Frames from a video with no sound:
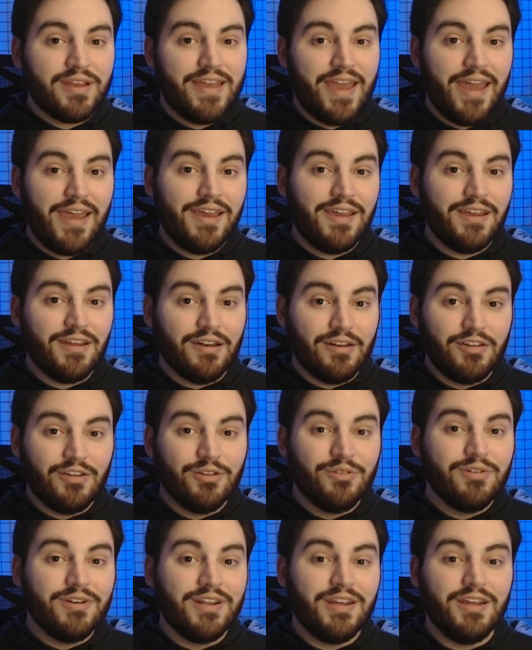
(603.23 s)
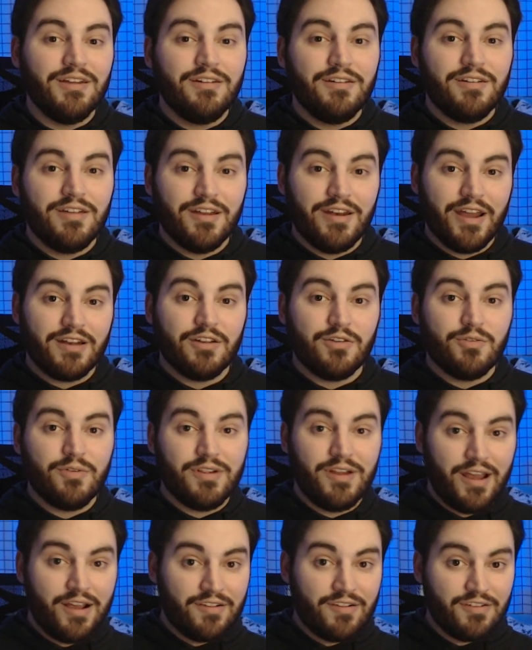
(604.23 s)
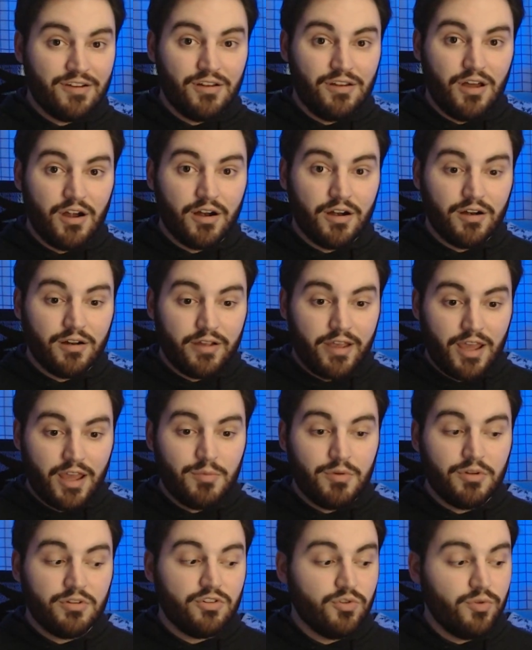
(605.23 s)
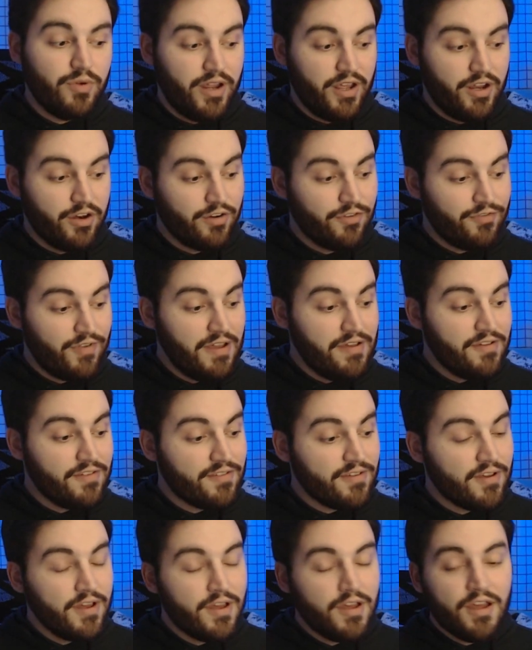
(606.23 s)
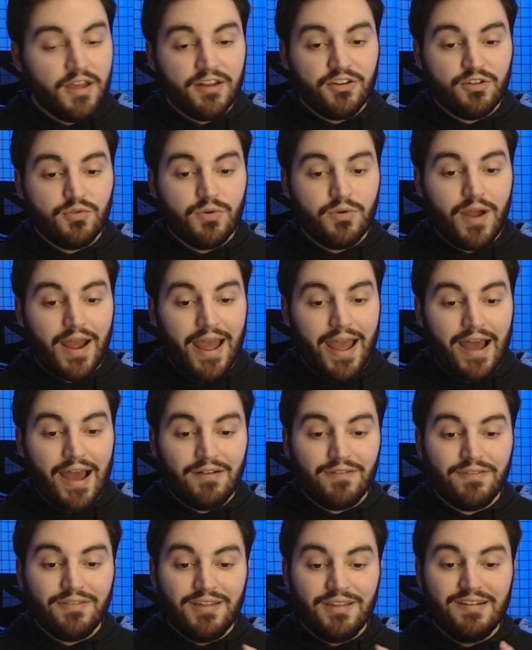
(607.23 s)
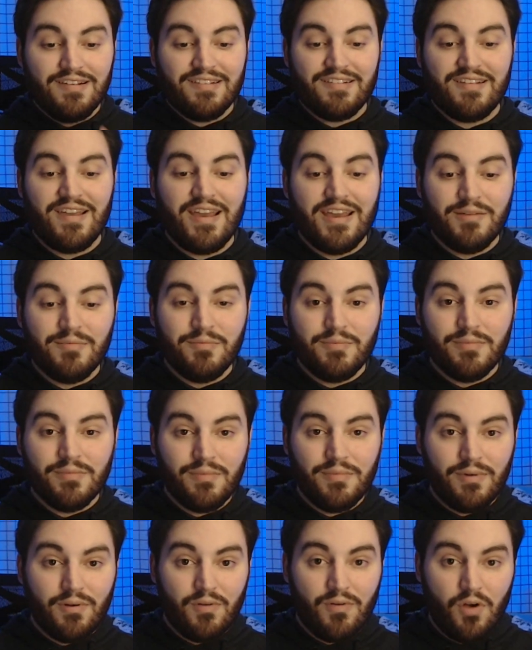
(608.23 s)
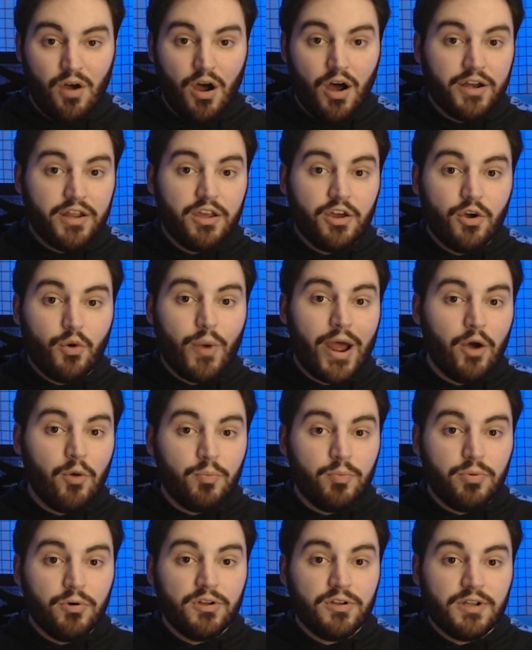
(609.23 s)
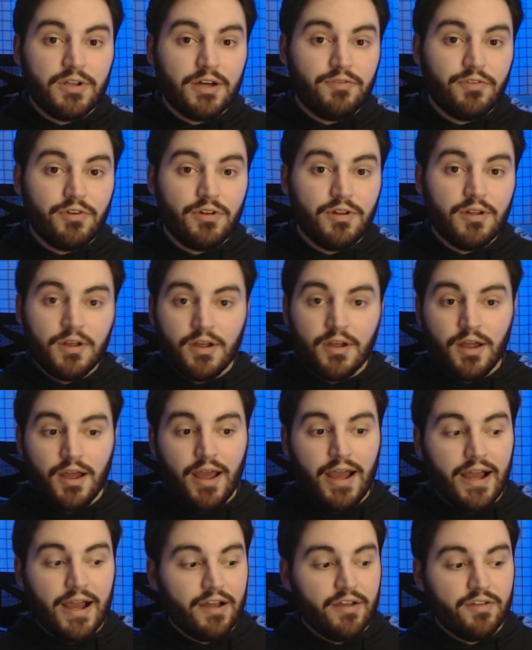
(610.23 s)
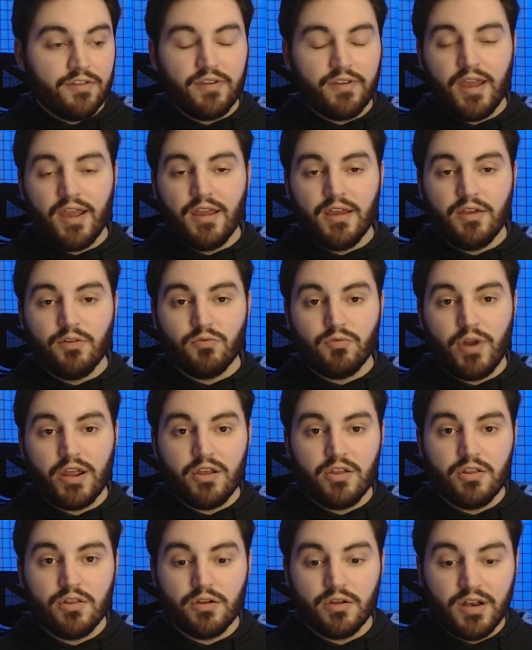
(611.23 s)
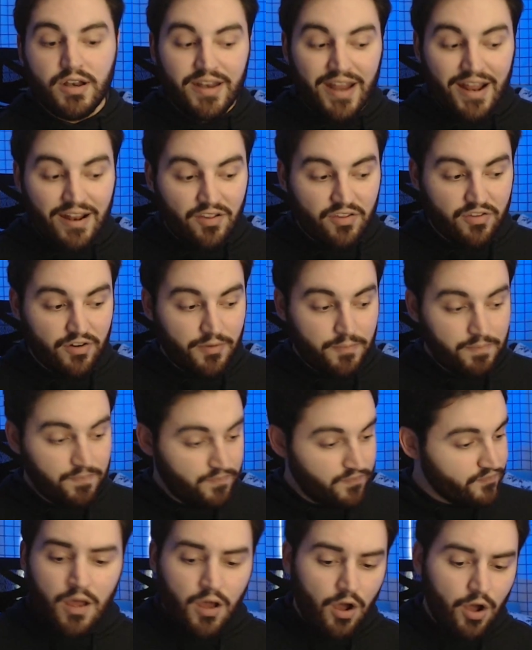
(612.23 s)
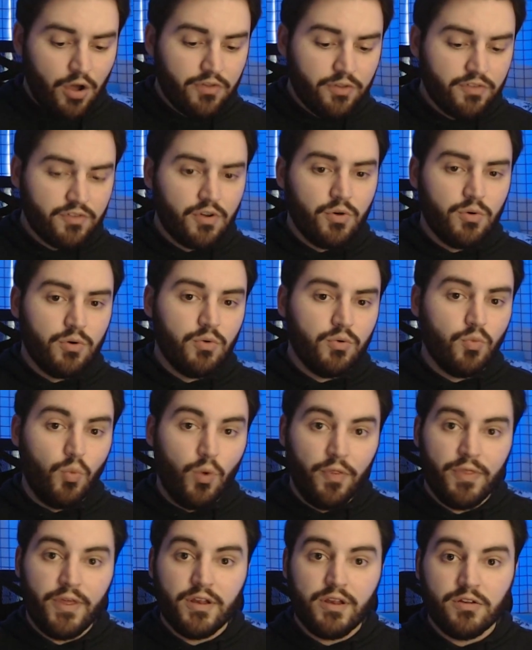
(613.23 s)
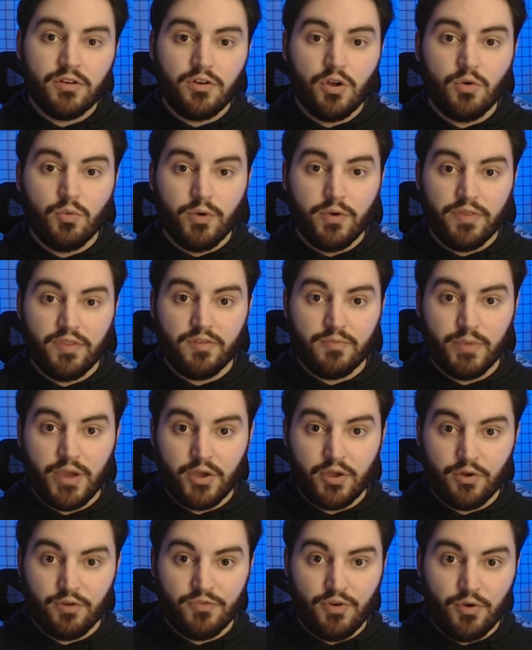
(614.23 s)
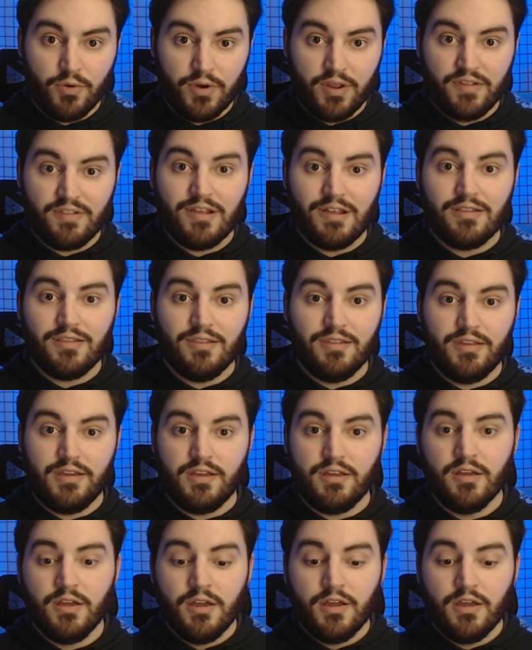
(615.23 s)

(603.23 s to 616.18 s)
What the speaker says: gain you need connected with an XLR cable to an interface to have the same audio output level as a regular condenser. Also, one thing to note with this microphone is that the